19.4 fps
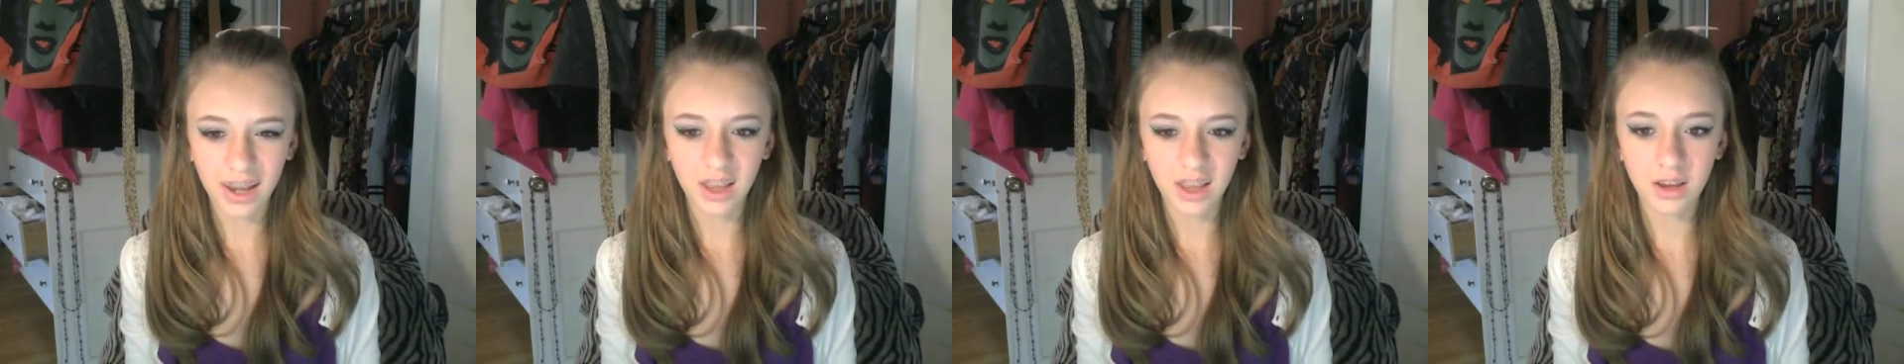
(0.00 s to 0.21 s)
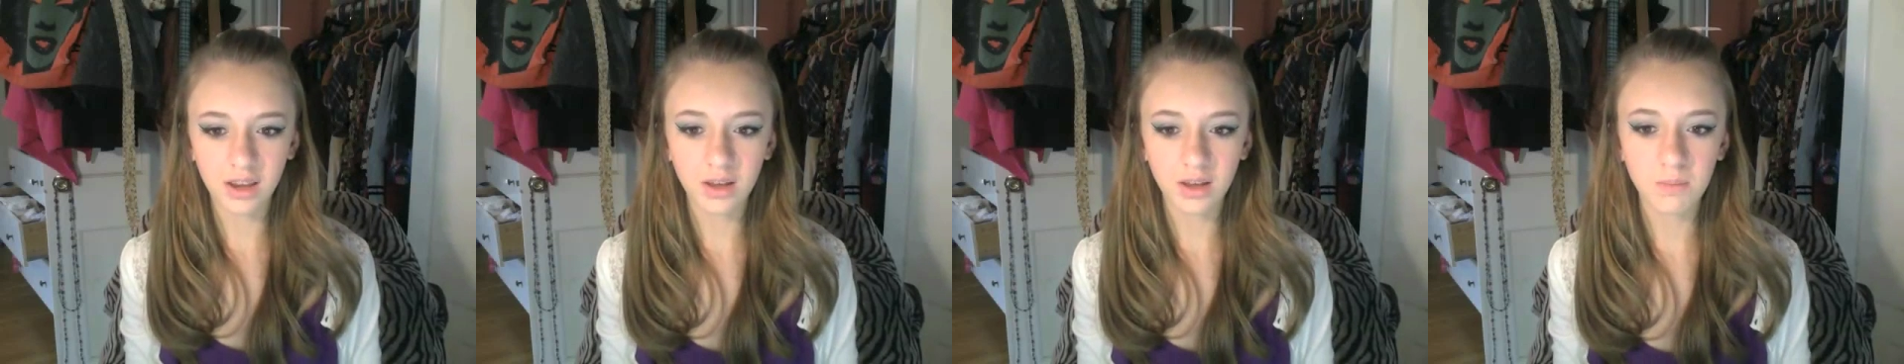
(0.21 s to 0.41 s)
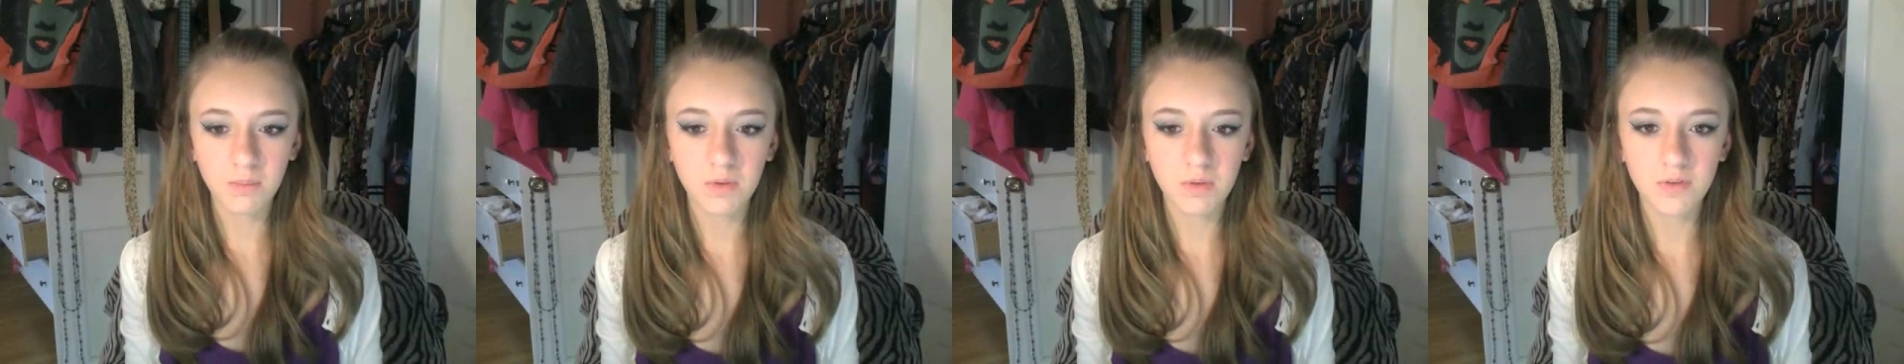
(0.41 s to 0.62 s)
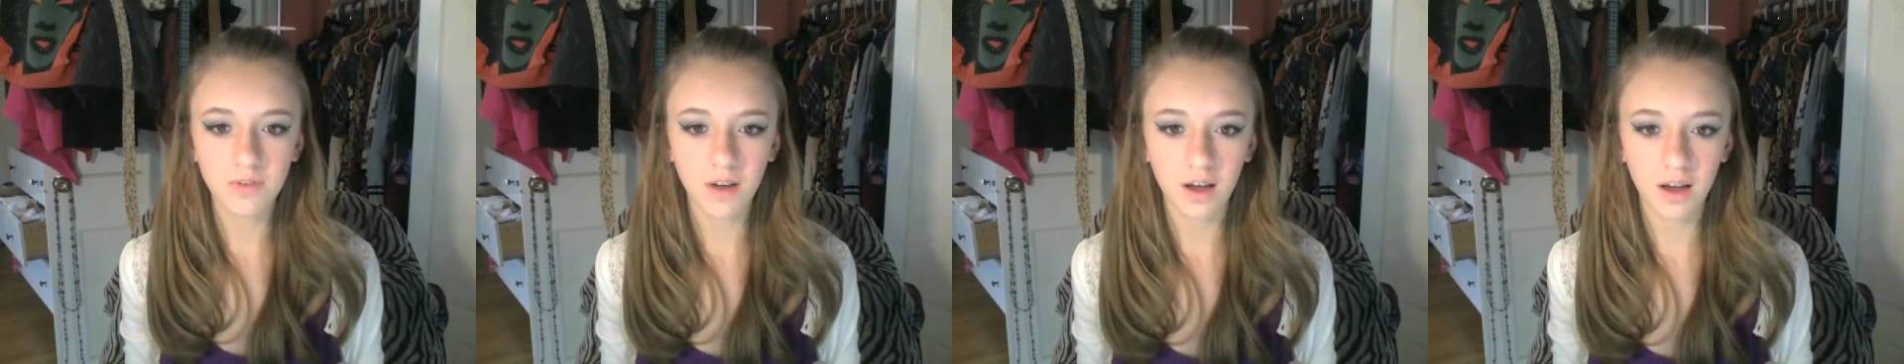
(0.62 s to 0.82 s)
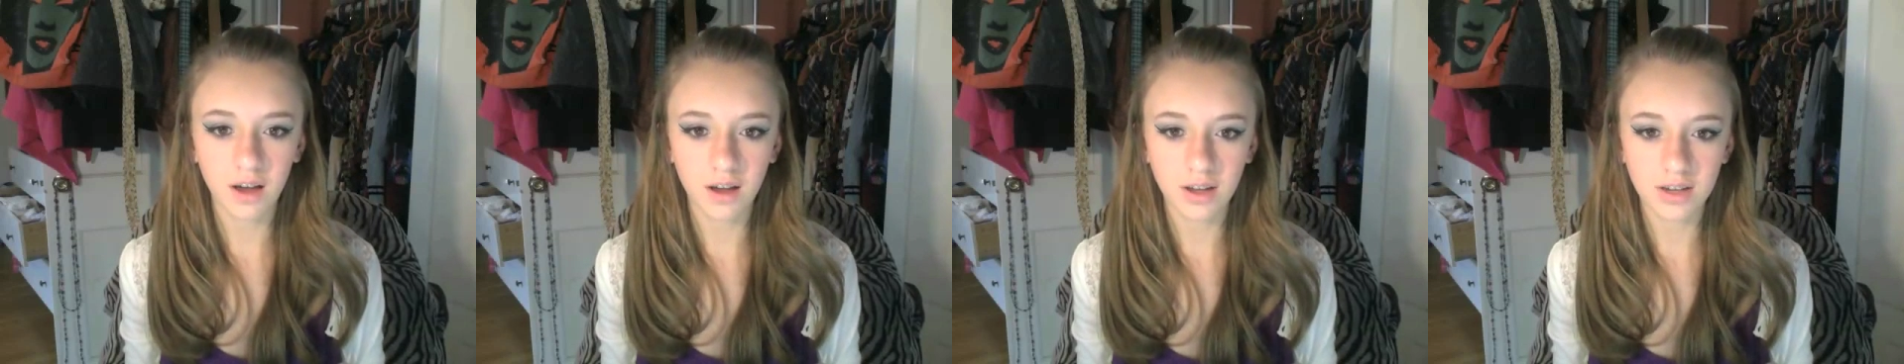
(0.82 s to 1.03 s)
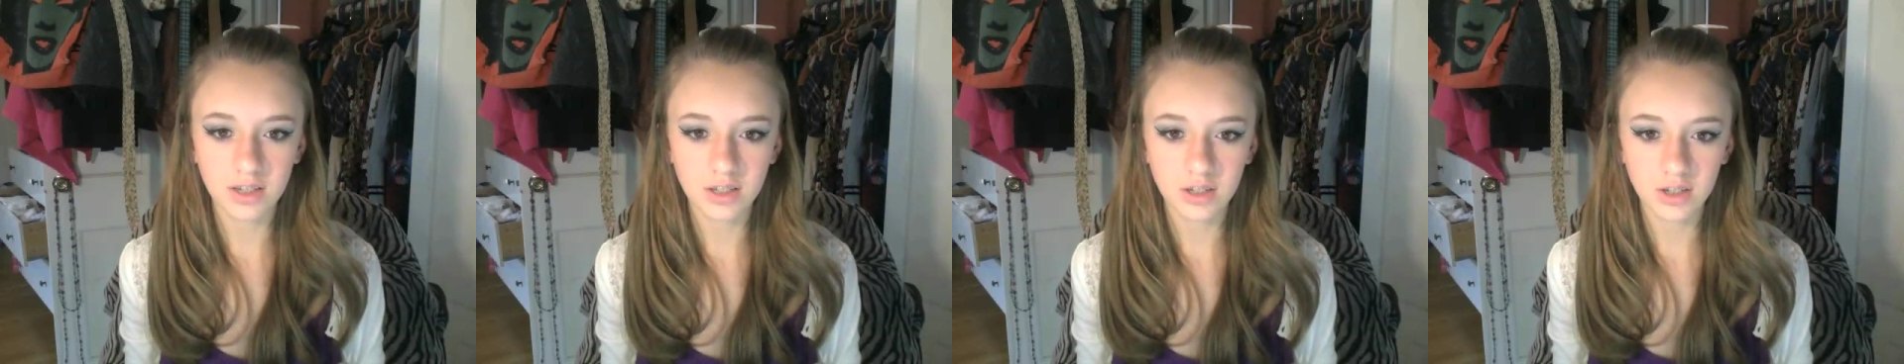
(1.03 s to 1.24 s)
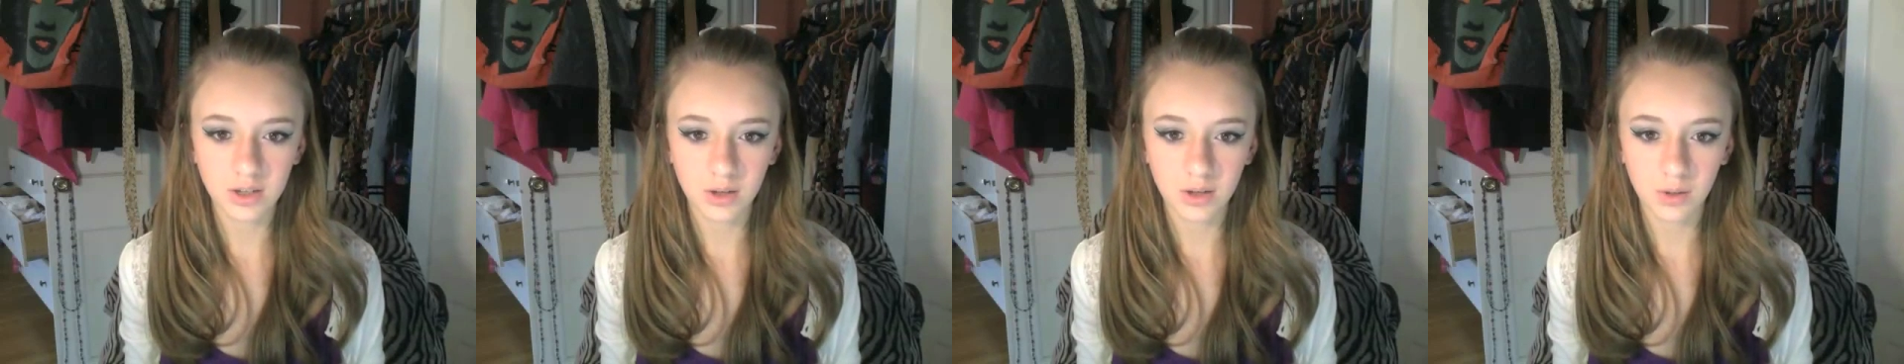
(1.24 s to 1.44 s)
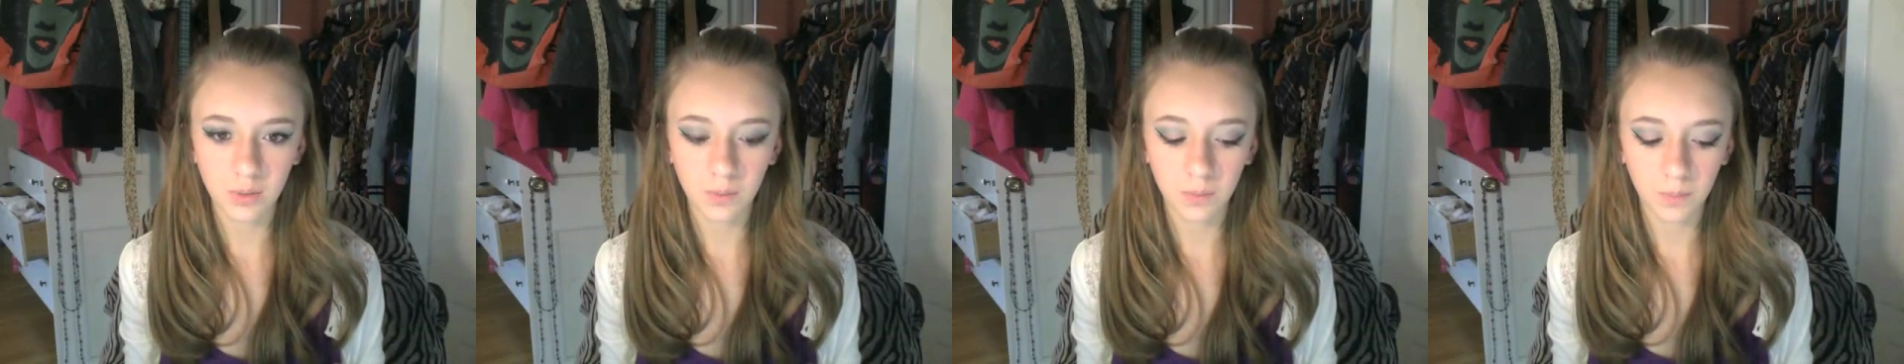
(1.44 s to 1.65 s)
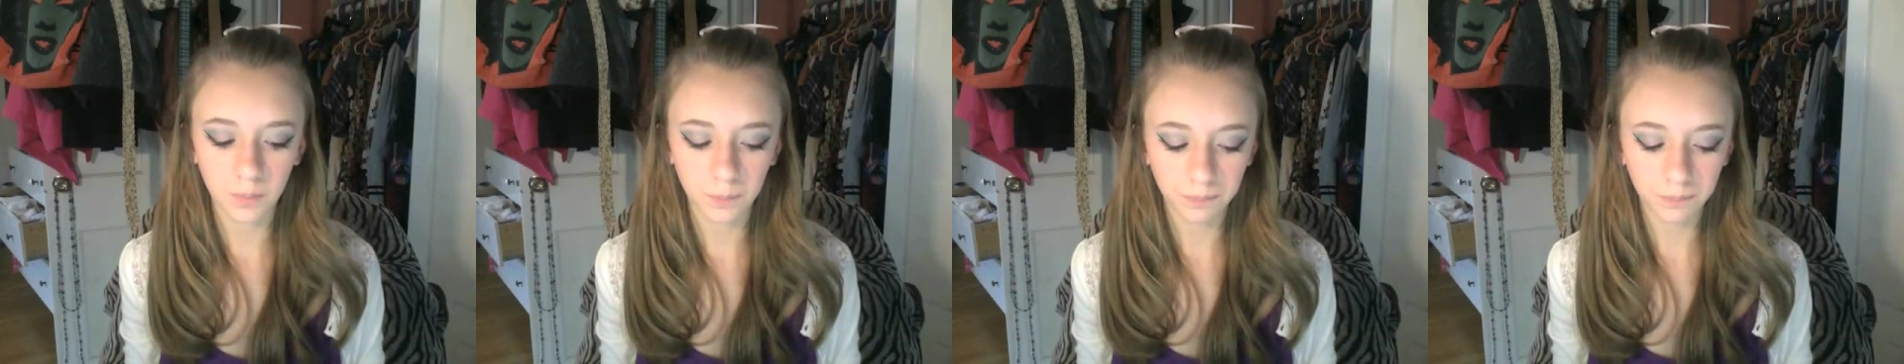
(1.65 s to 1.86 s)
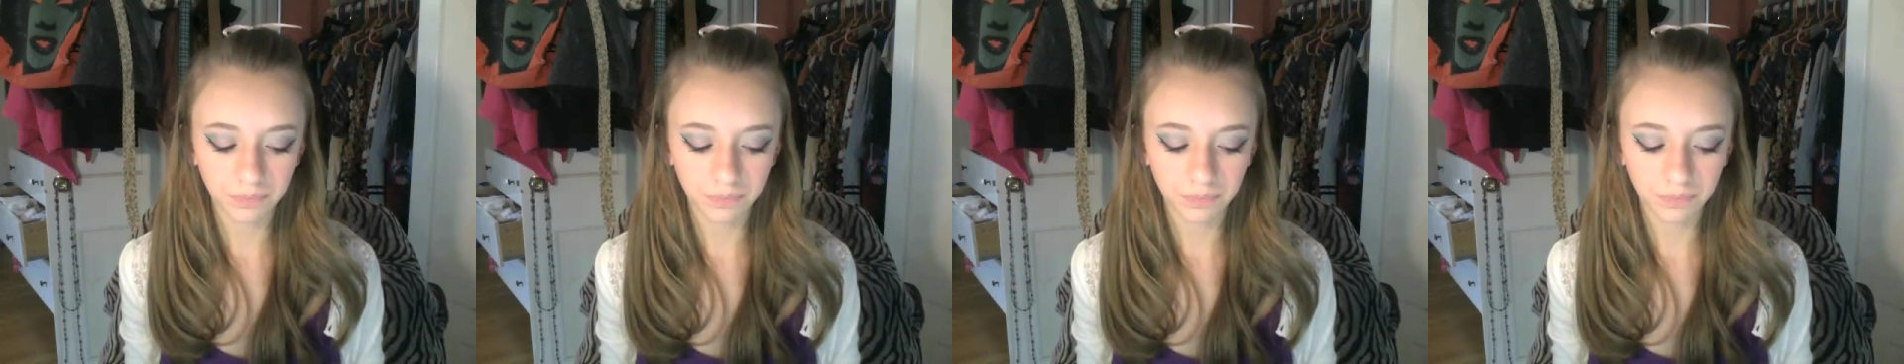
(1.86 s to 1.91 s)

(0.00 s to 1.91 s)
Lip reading: of going to move on to,